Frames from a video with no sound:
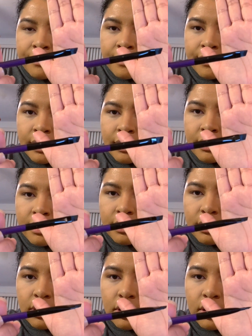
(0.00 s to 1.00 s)

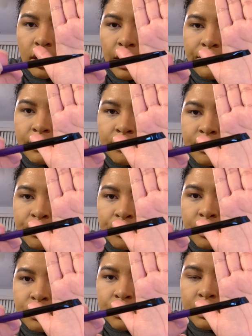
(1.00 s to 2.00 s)
of the
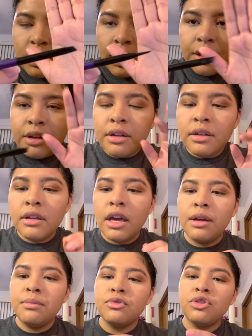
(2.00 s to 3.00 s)
brush with liner
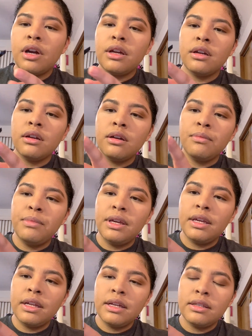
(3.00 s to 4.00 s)
and try to
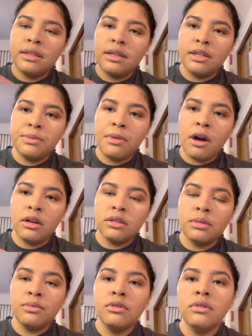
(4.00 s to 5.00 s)
make it as thin as
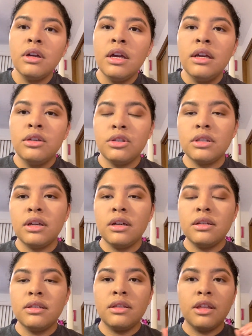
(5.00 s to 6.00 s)
possible, just
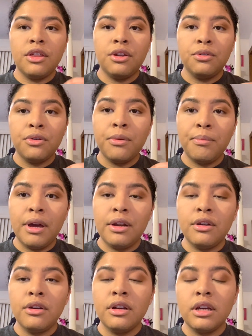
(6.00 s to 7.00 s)
because the thinner the
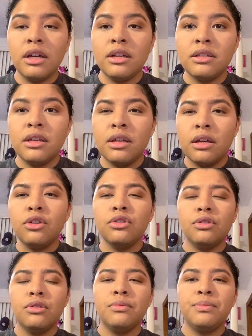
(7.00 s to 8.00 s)
better, because
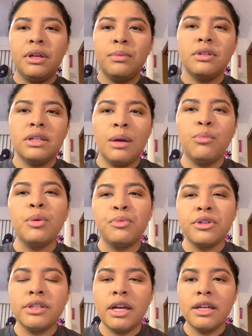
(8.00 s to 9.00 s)
you'll be able to get more
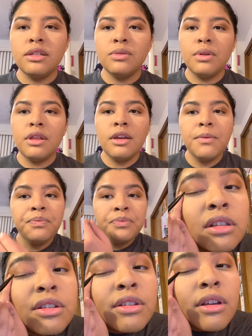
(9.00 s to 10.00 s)
precise with it.
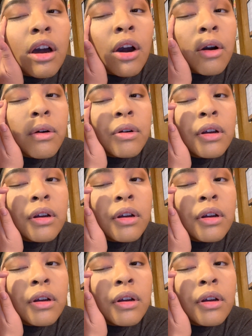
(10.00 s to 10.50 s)
So